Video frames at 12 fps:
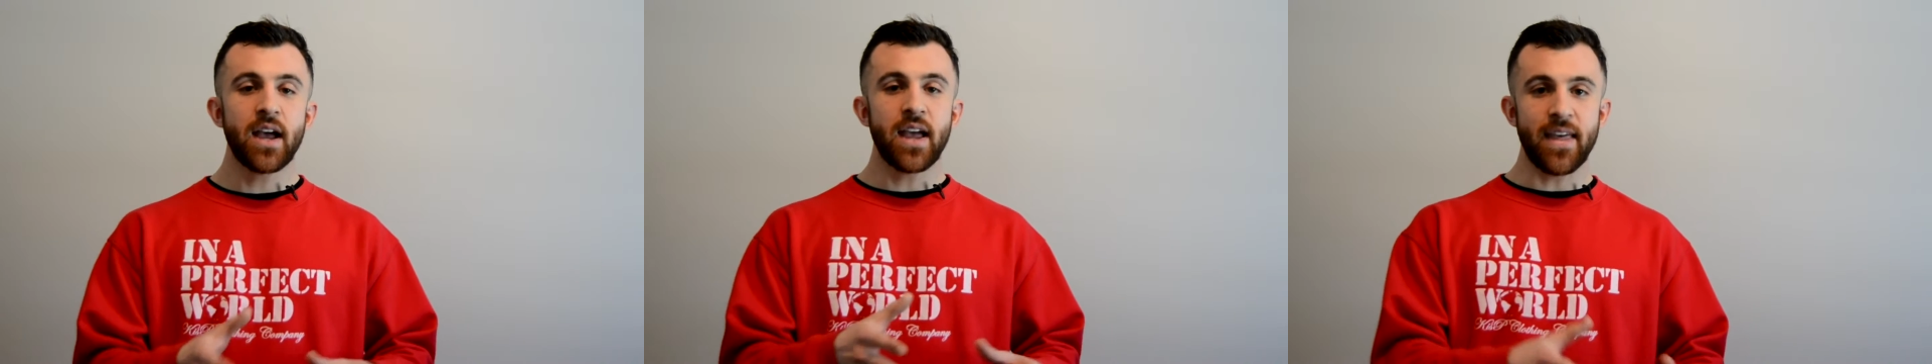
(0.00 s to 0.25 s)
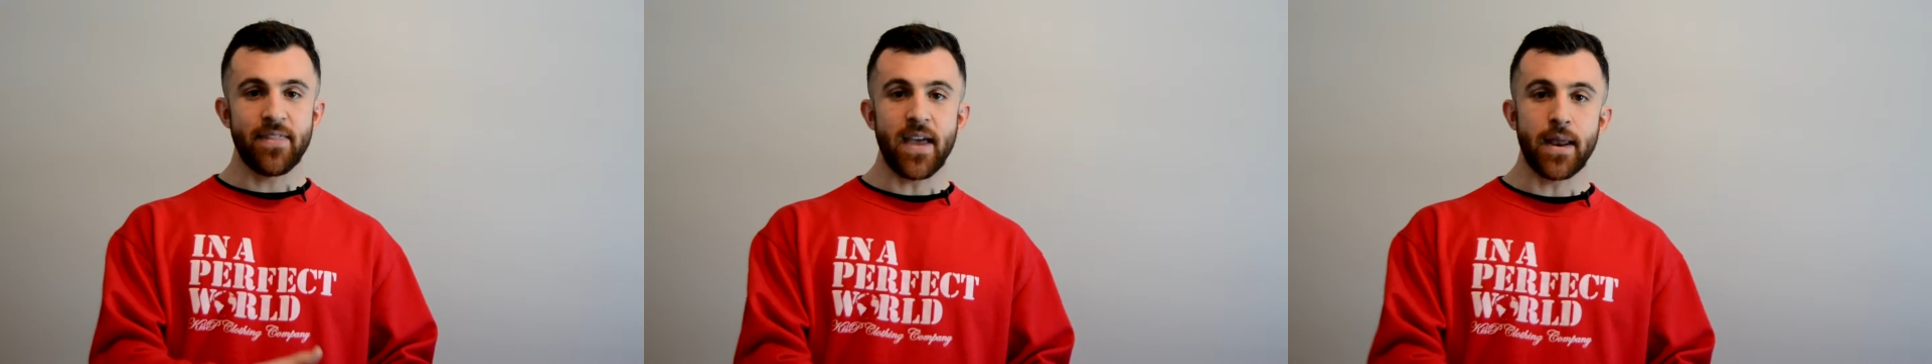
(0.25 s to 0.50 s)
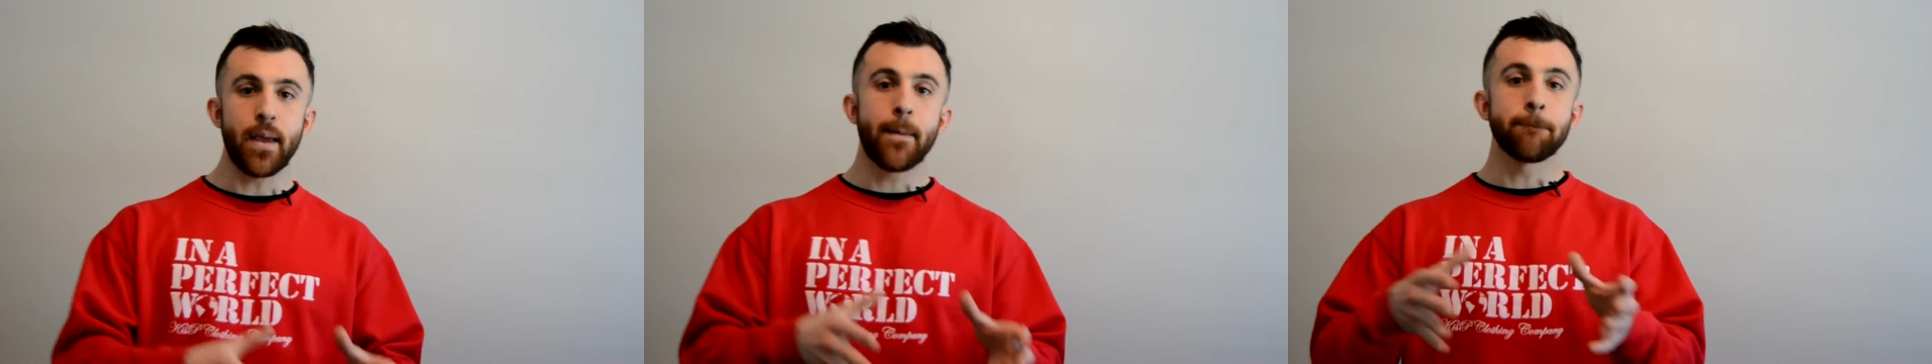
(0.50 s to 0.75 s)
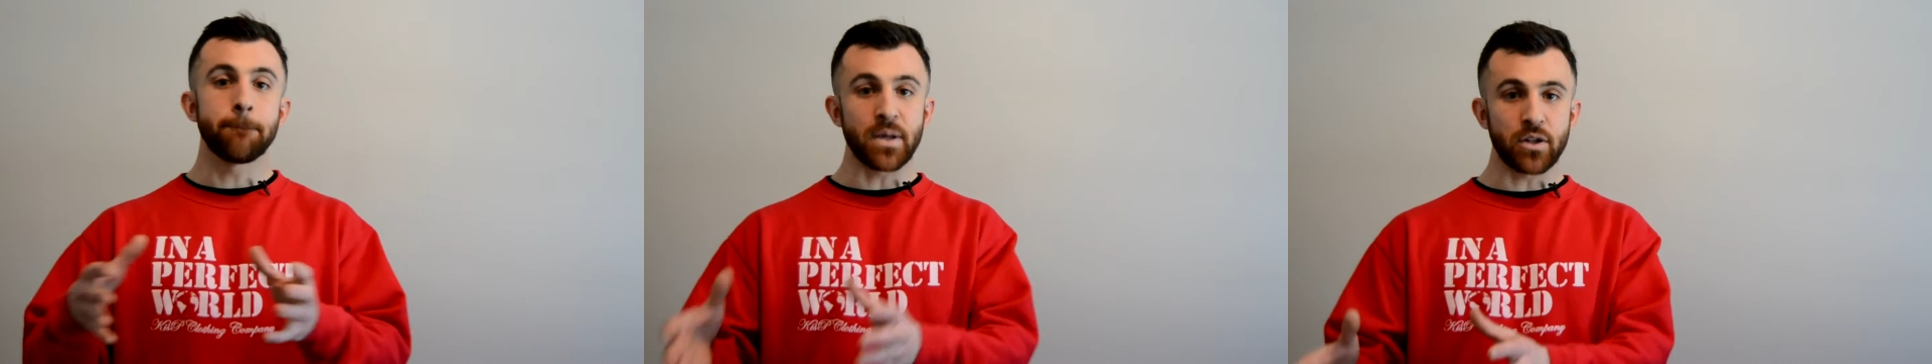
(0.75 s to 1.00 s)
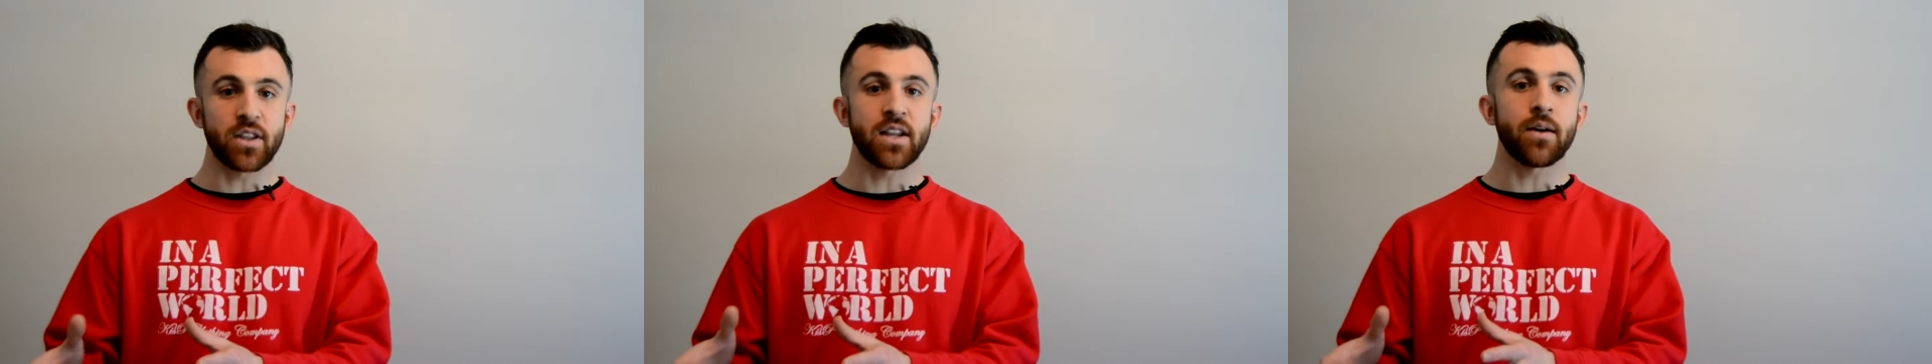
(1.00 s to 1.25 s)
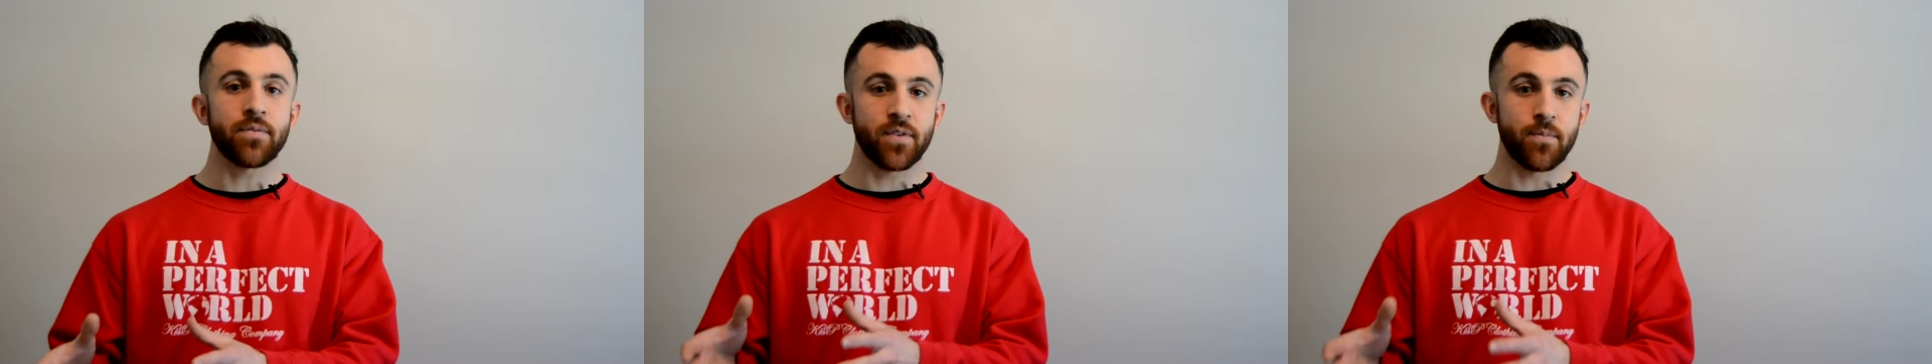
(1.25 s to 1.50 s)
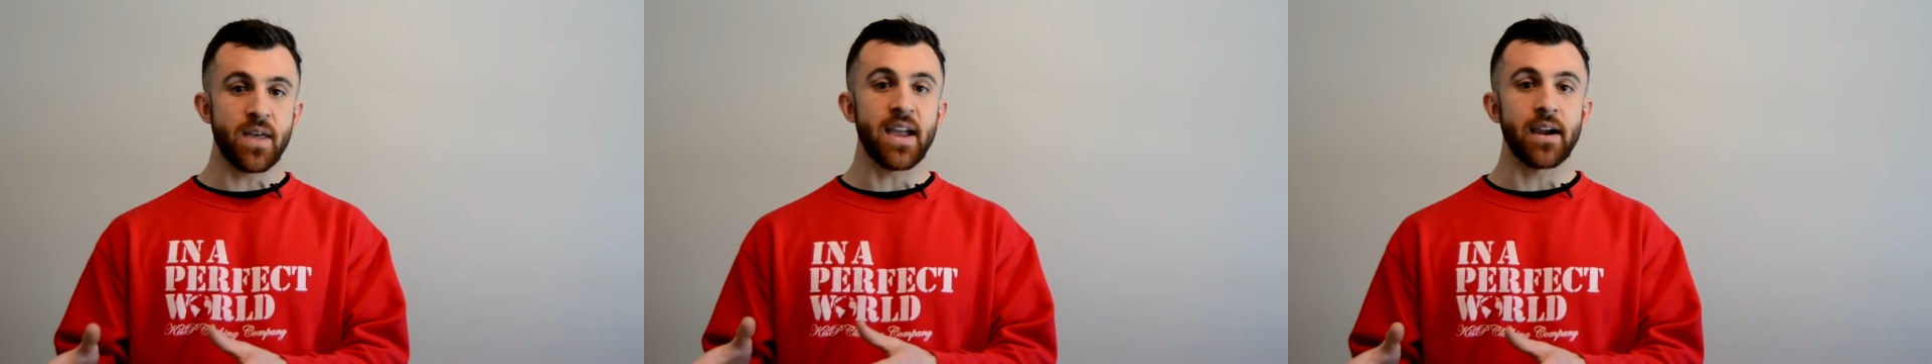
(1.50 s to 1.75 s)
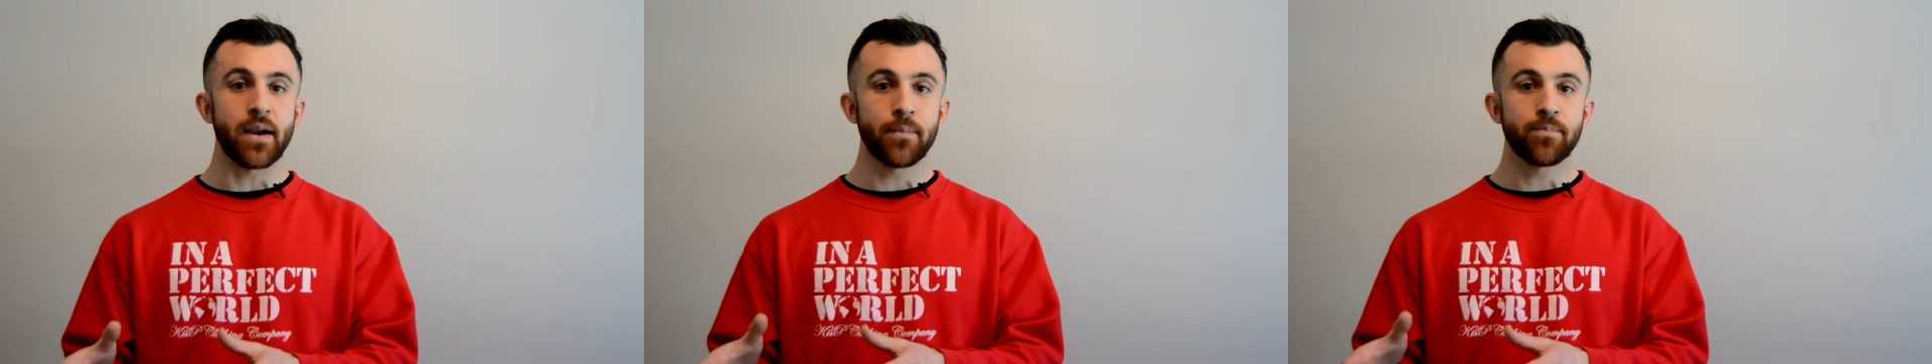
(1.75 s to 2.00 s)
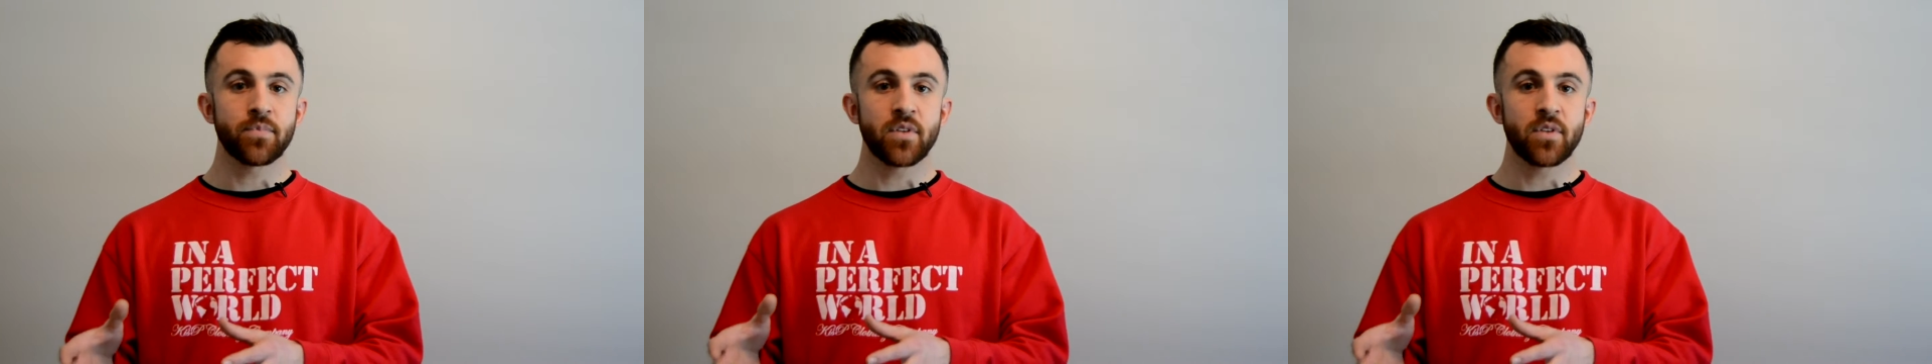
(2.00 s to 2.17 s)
and then build it up from there.